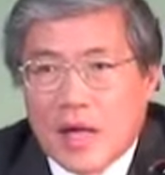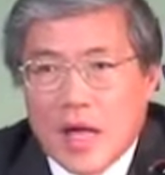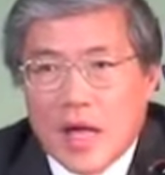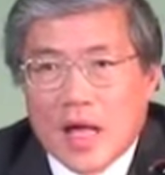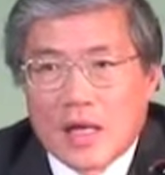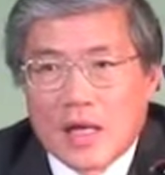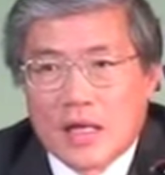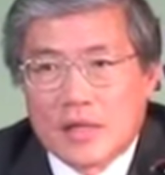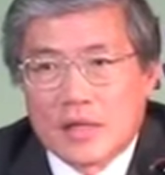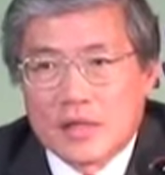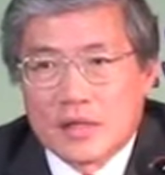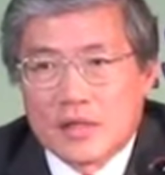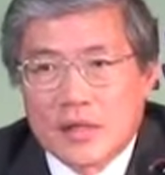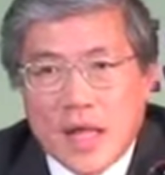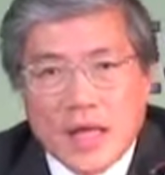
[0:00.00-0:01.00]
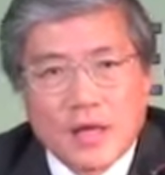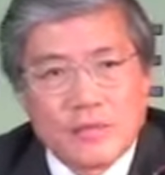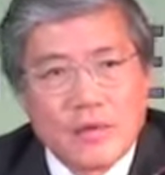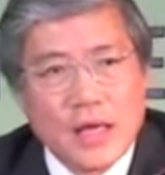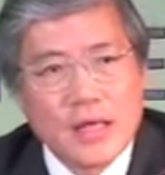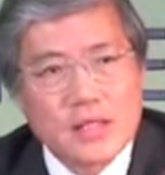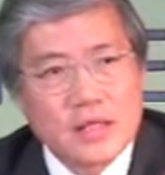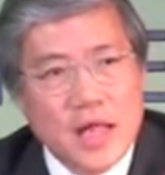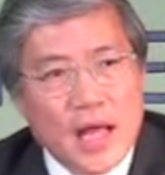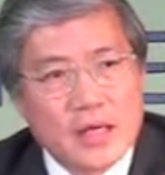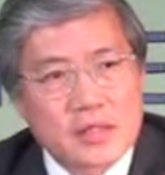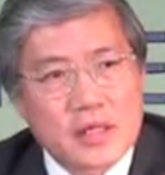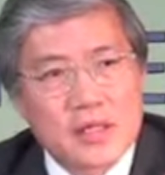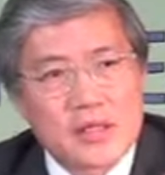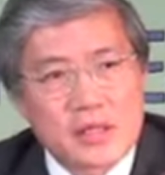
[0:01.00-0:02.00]
And they raised
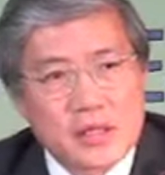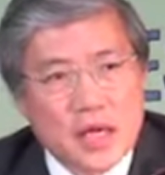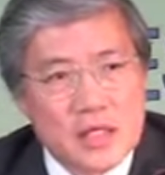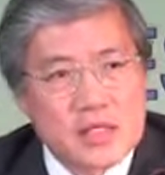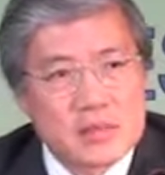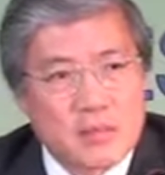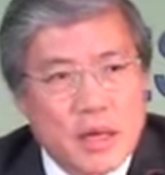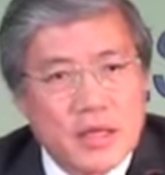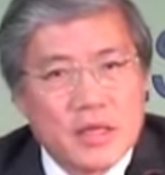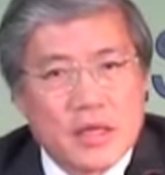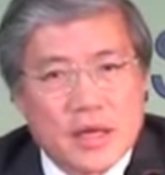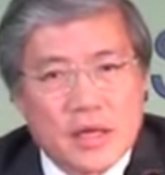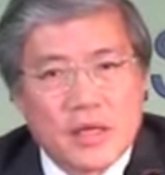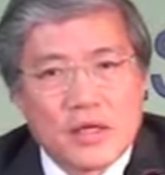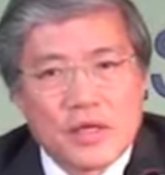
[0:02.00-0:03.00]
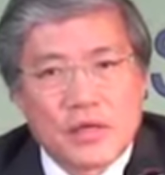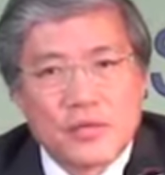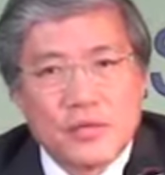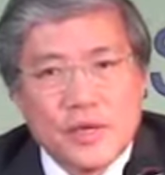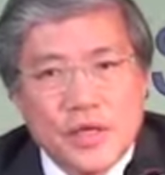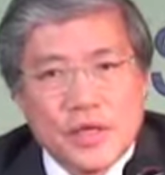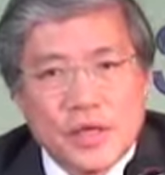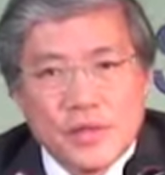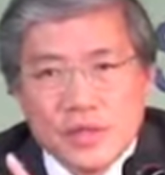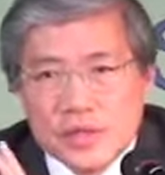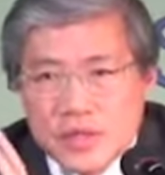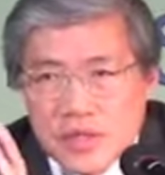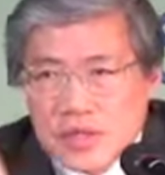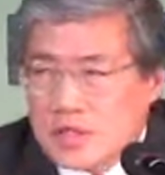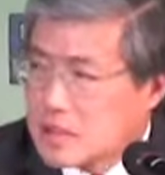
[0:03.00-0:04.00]
taxes, cut spending to
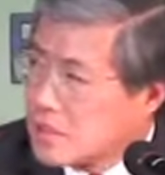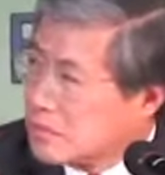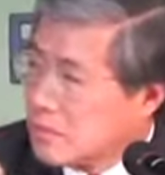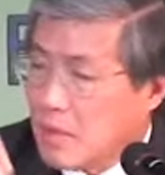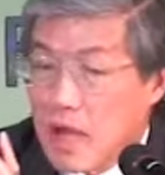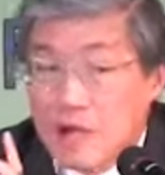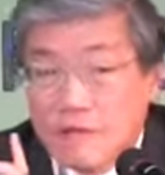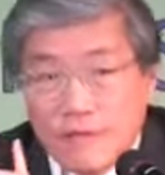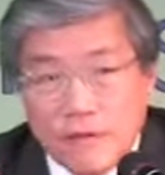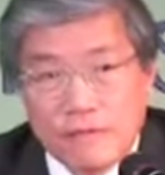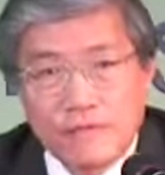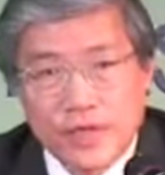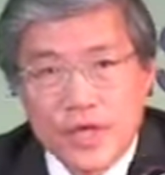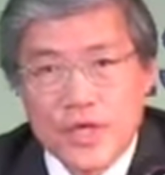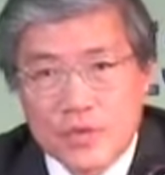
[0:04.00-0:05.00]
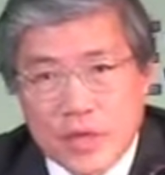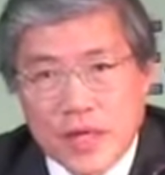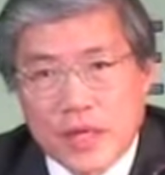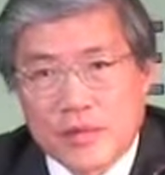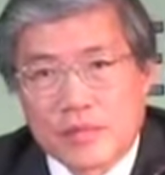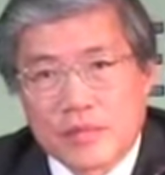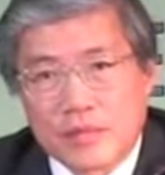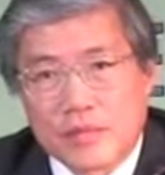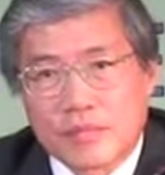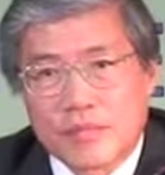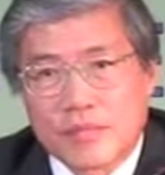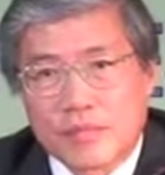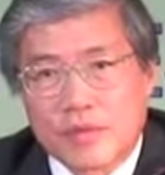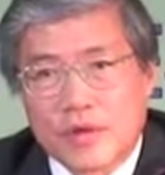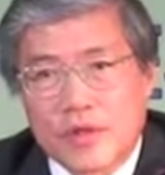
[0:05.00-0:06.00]
reduce this by 15 trillion,
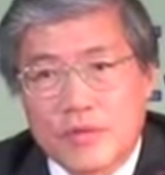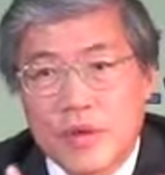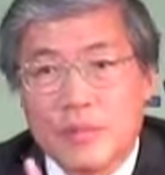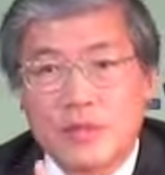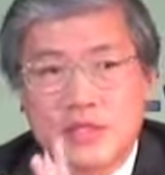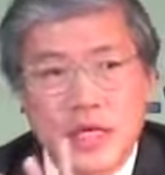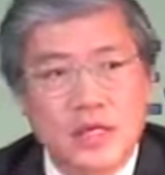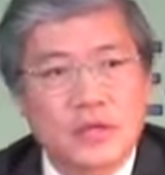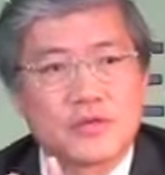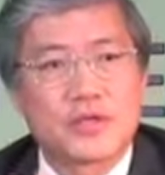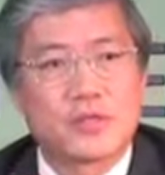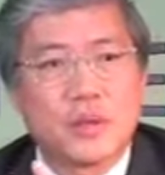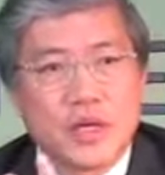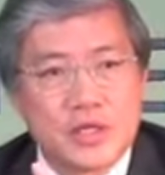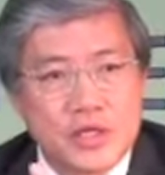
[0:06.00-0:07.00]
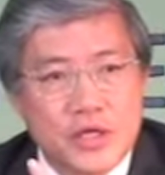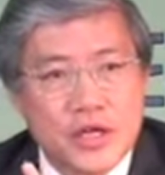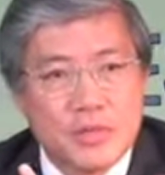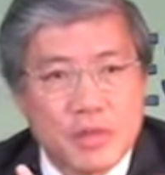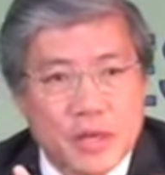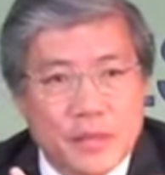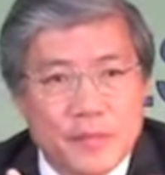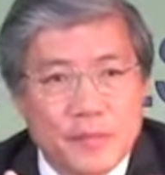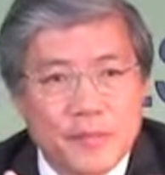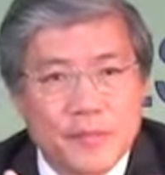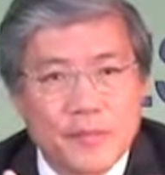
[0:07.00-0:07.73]
3% of Japan's GDP.